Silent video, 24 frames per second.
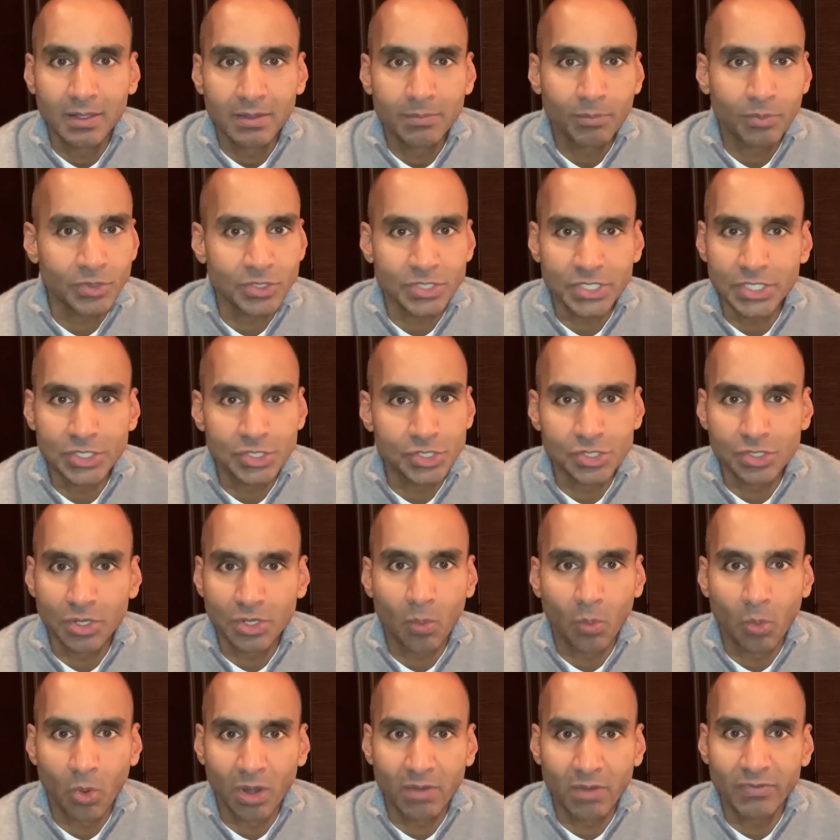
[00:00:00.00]
Procedures
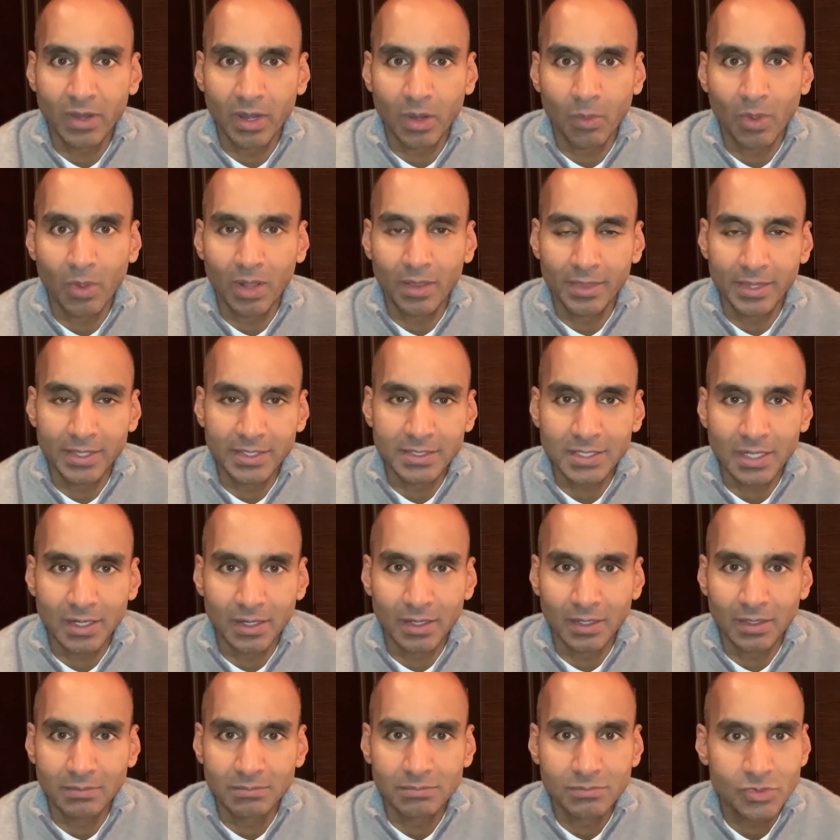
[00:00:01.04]
don't work very well on the
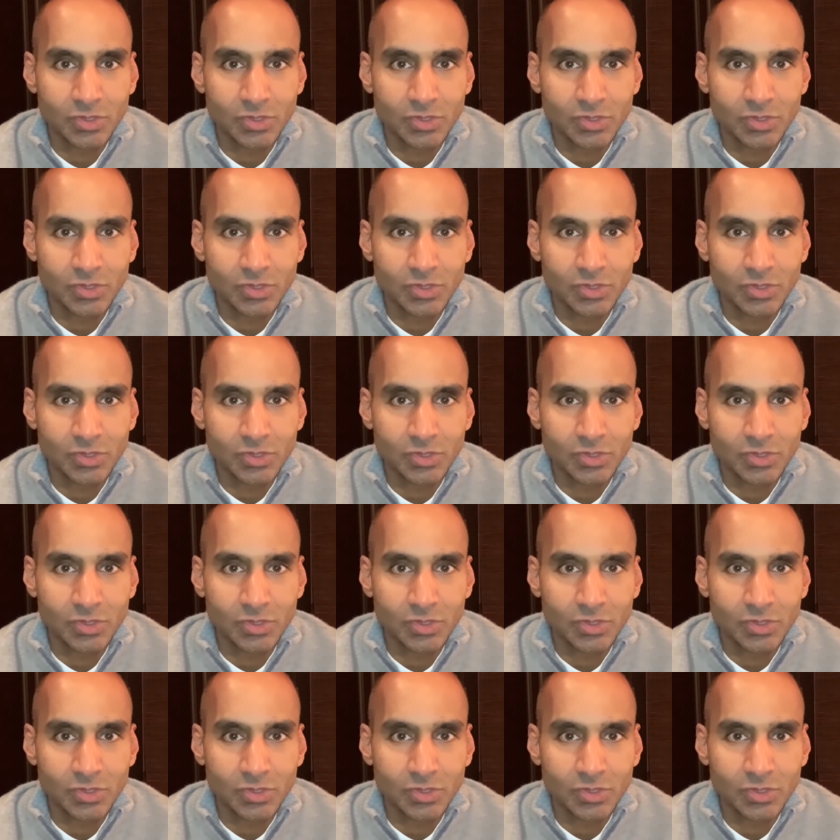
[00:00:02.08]
tongue.